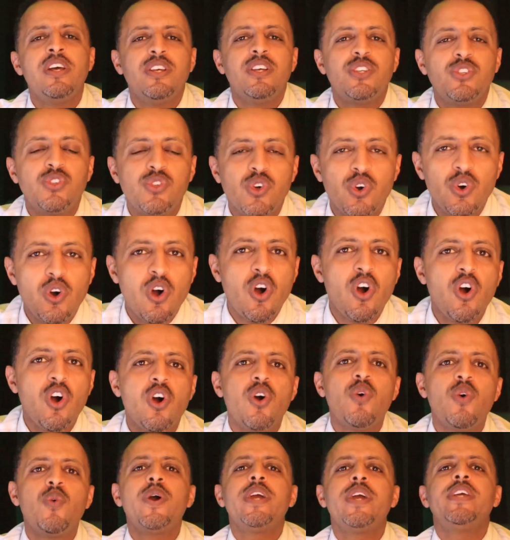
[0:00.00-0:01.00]
So
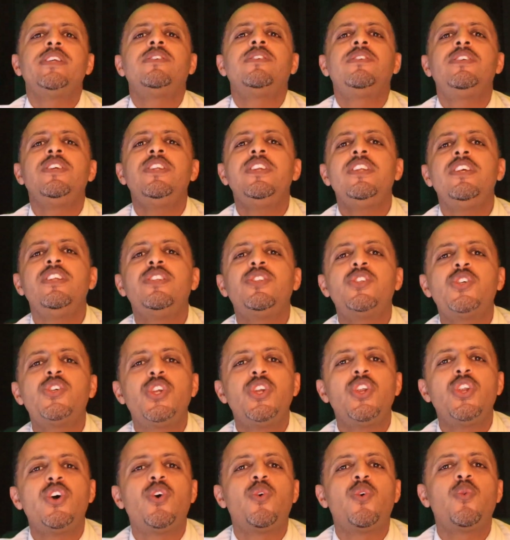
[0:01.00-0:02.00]
always you need to
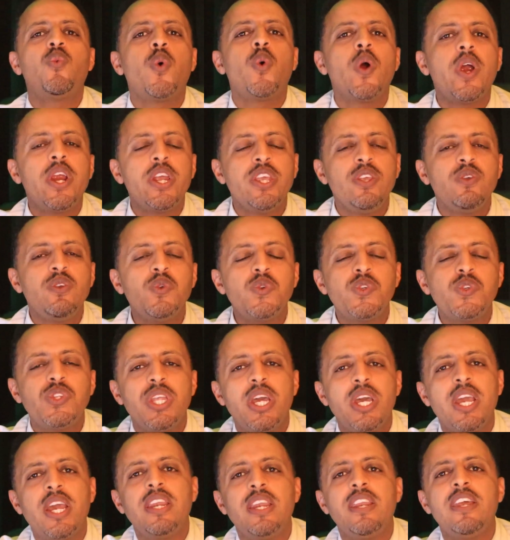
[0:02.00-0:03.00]
know where you're
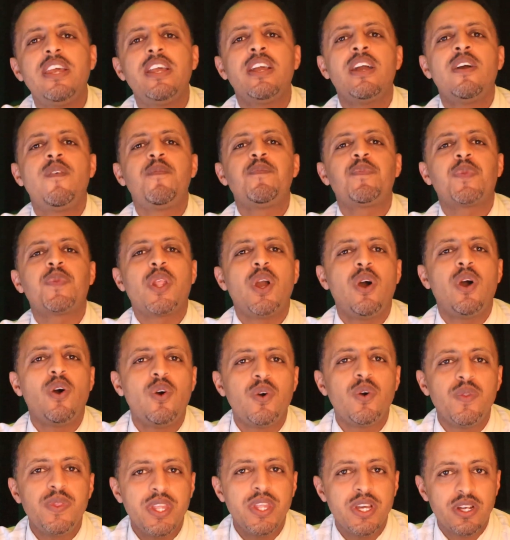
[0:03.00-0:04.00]
standing
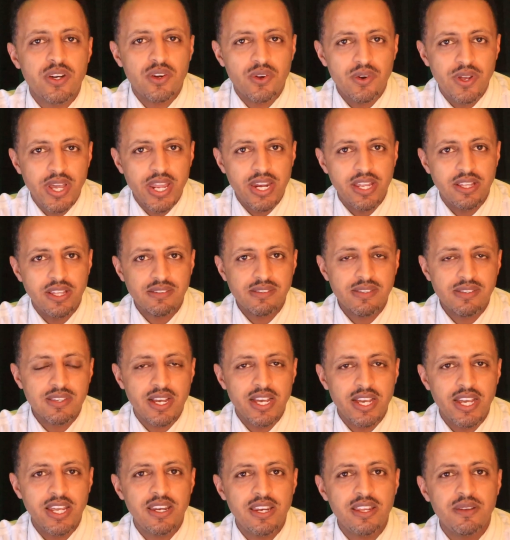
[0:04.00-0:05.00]
on the credit
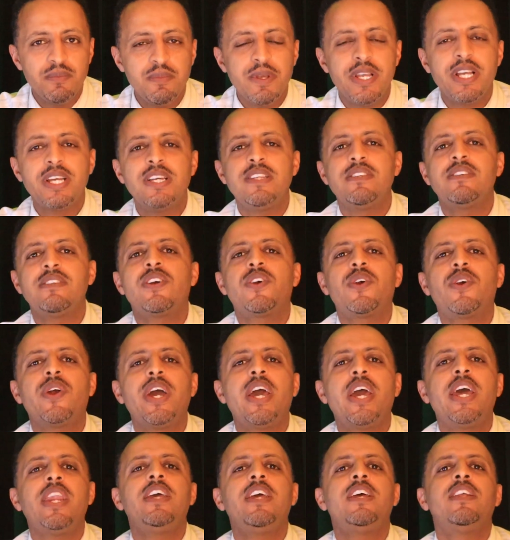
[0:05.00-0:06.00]
side, because
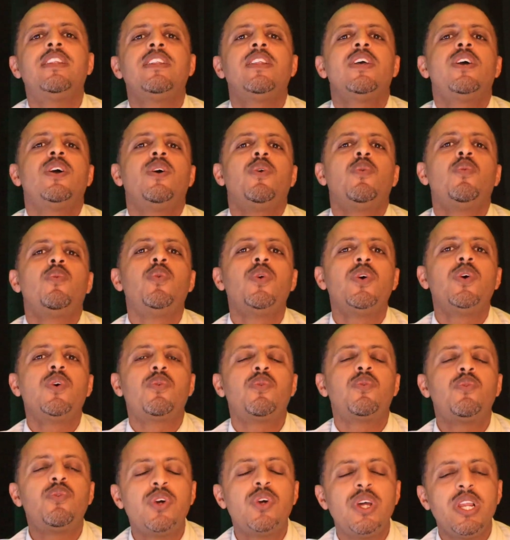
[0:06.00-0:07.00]
credit will
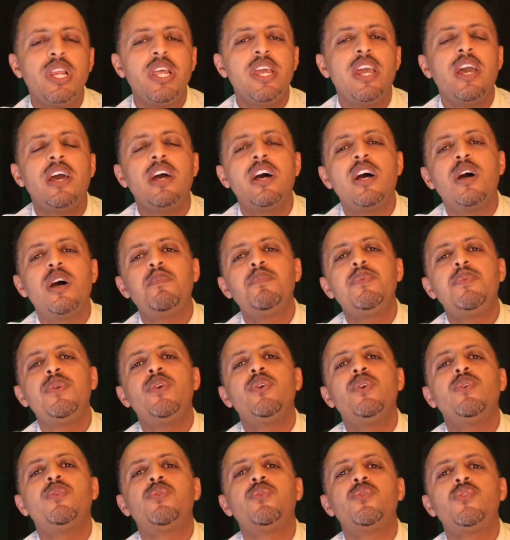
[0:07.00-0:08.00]
really help
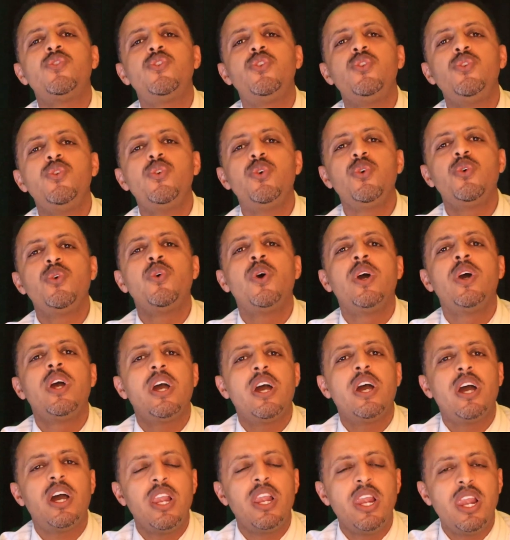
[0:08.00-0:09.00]
you to do
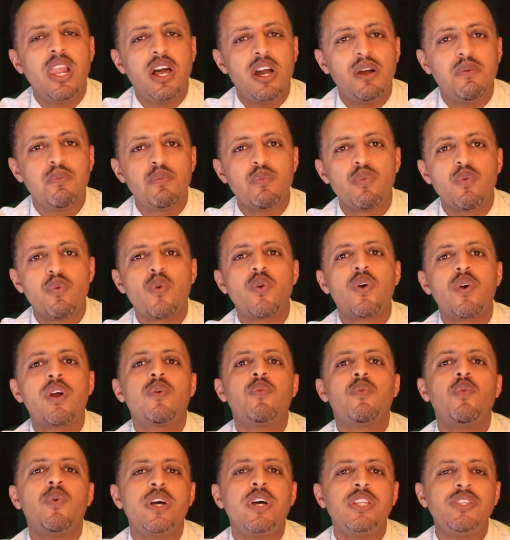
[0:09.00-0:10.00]
a lot more
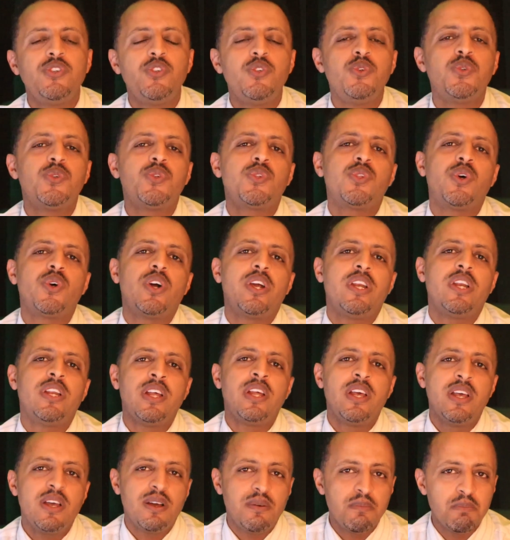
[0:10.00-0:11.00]
once you start
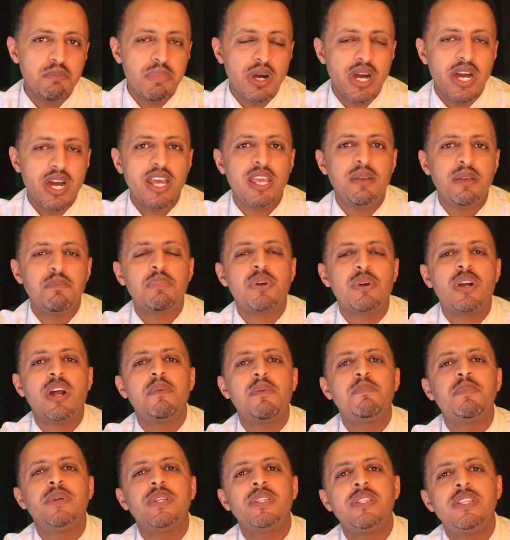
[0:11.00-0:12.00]
buying
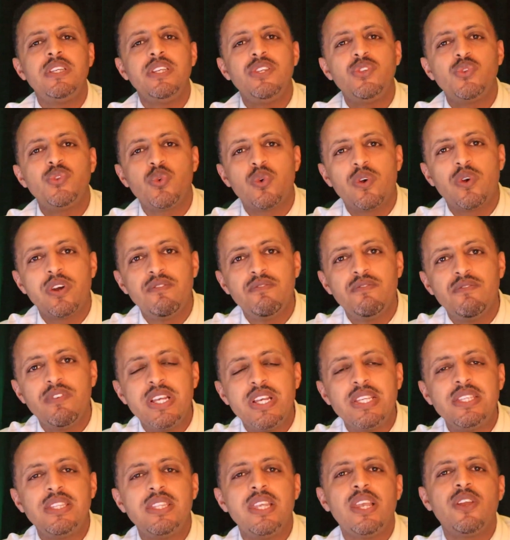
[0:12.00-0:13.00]
properties or
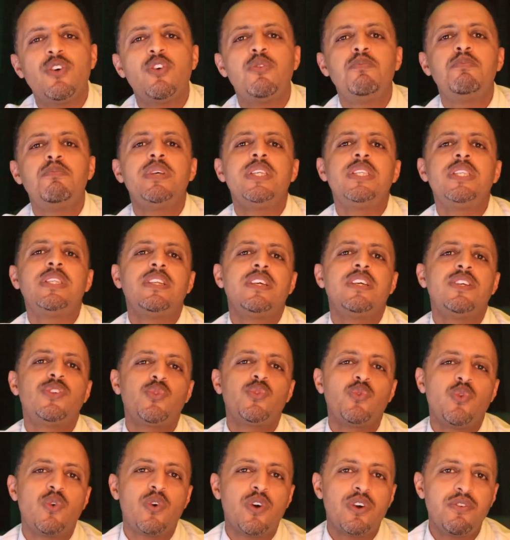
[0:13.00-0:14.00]
investing on
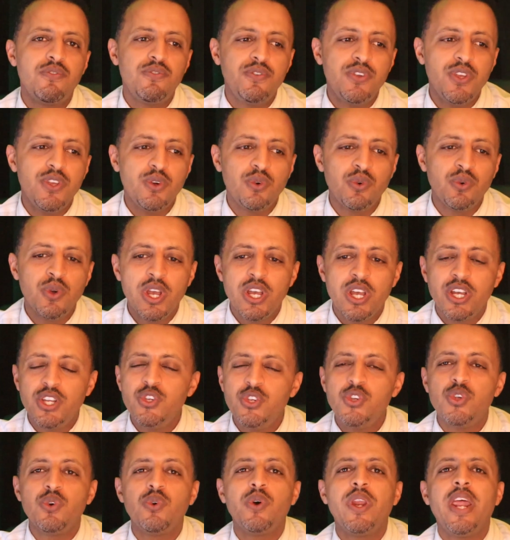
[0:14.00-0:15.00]
business, or if you
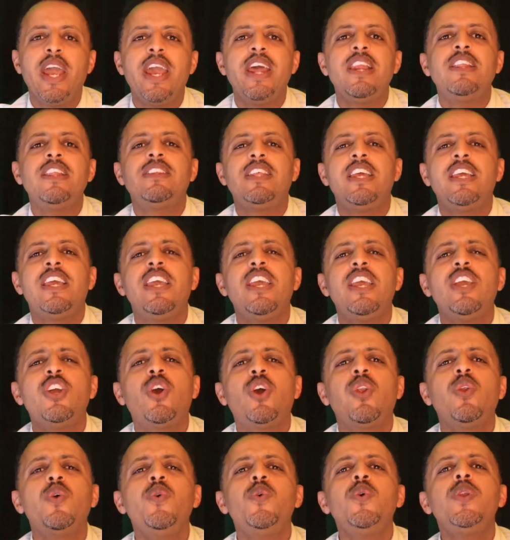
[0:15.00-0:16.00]
doing anything,
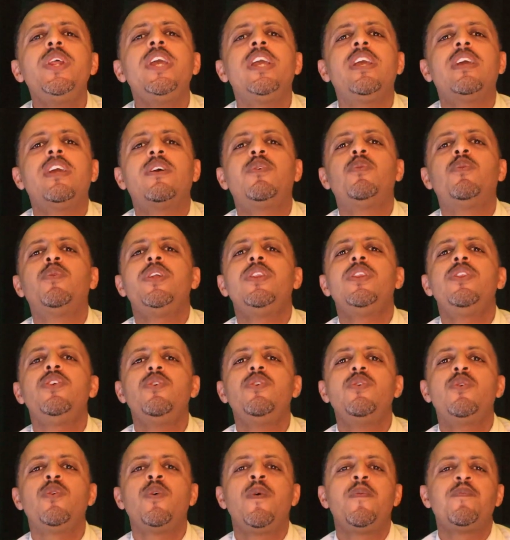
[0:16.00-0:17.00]
including when
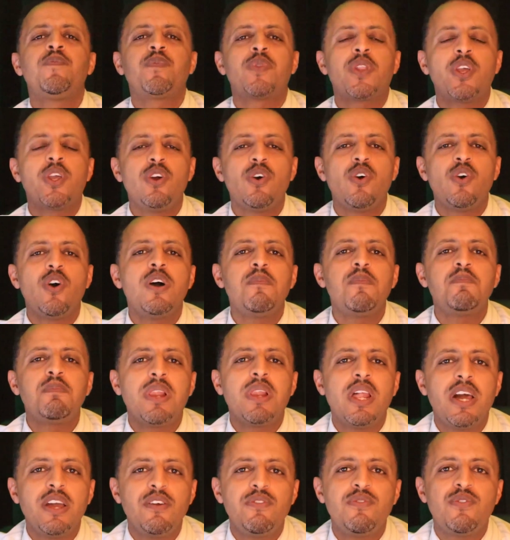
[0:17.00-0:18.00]
you go
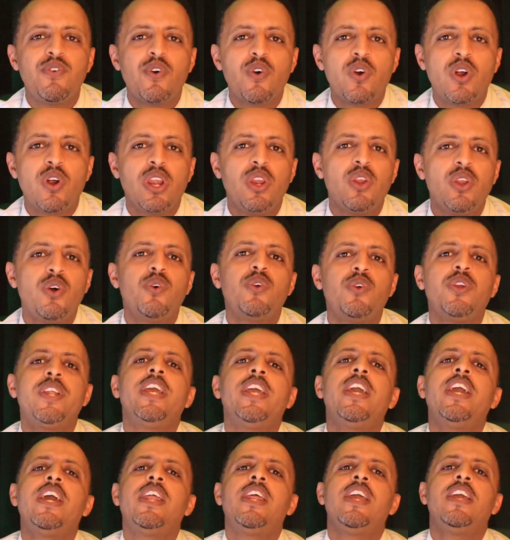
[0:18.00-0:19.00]
apply for a loan,
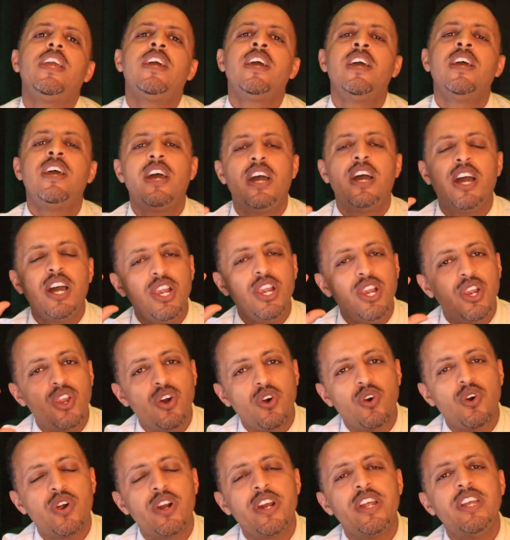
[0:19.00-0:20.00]
getting a
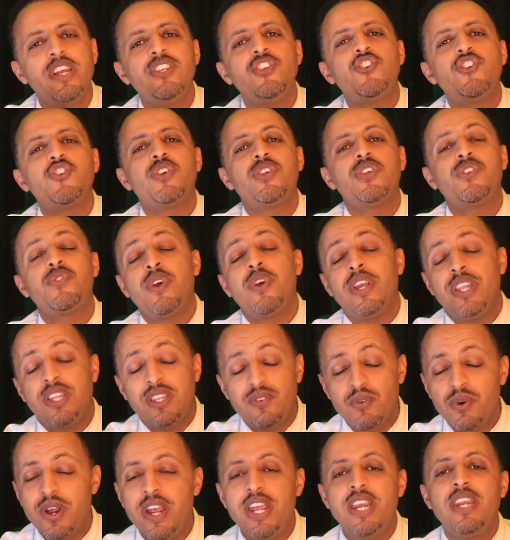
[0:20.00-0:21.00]
lower interest rate.
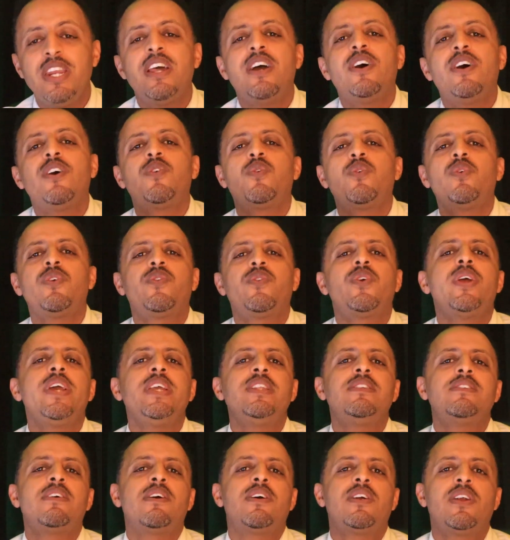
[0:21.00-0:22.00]
Right now
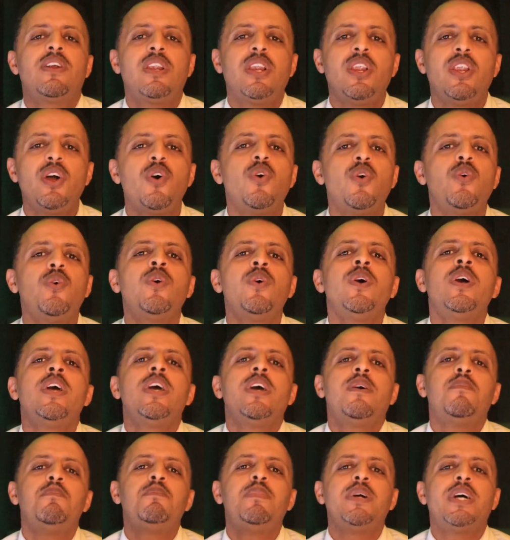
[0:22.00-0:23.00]
rates are low,
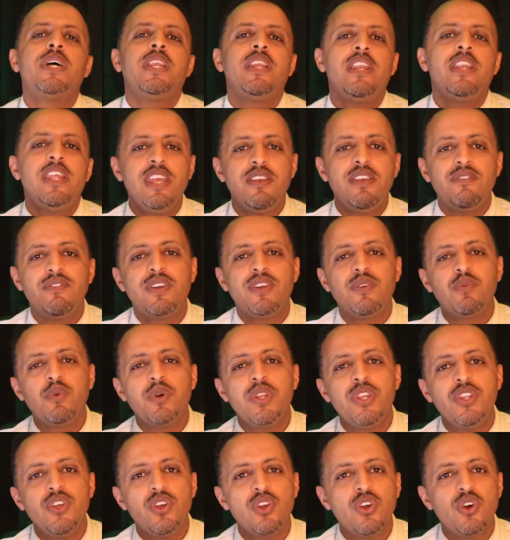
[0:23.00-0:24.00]
but even
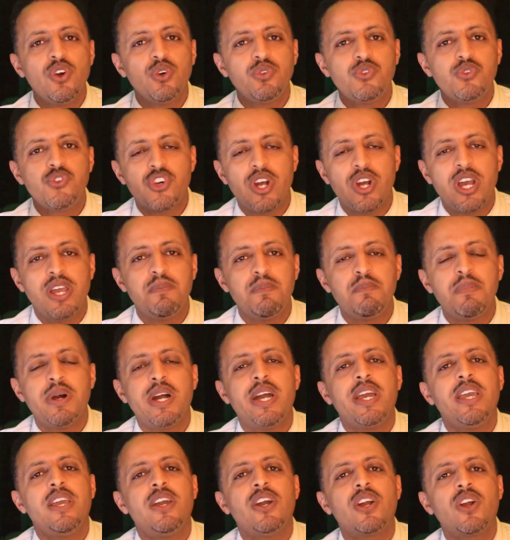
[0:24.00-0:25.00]
when you go try
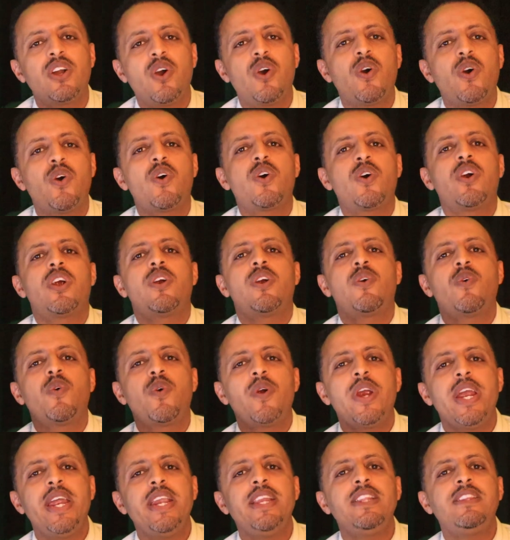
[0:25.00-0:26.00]
buy a car
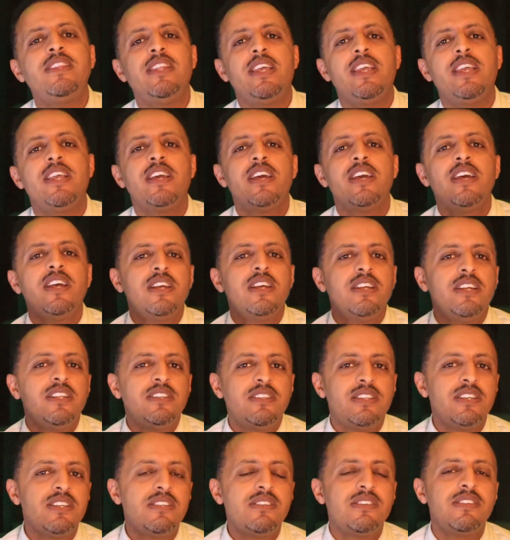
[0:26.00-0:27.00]
or anything,
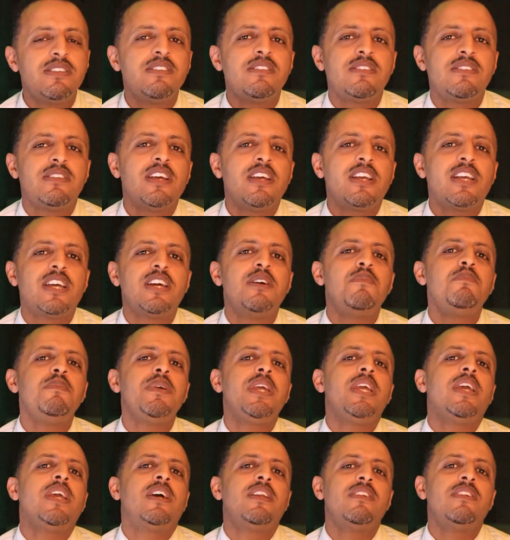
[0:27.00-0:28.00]
this is it can
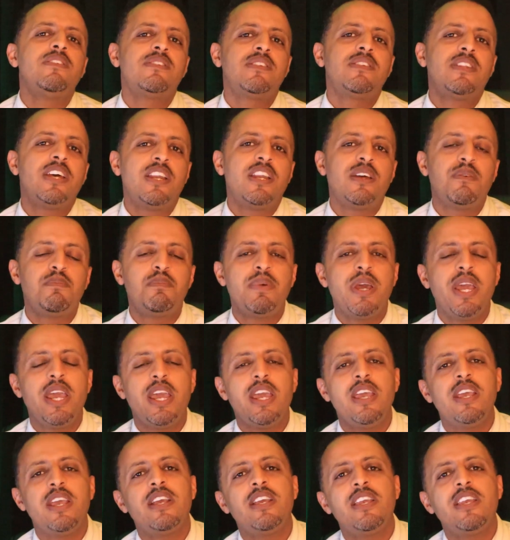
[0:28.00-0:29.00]
be, instead of
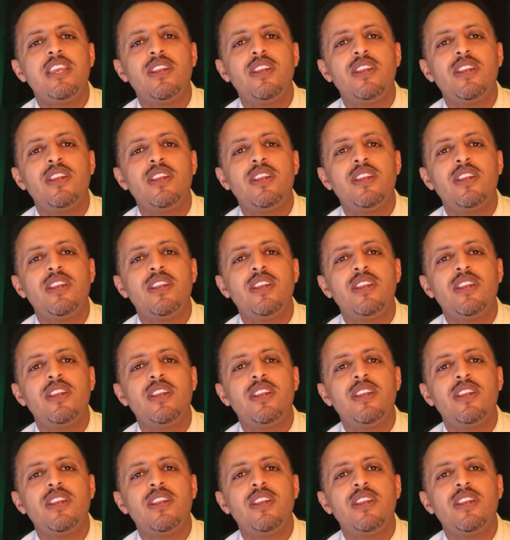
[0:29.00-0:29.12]
paying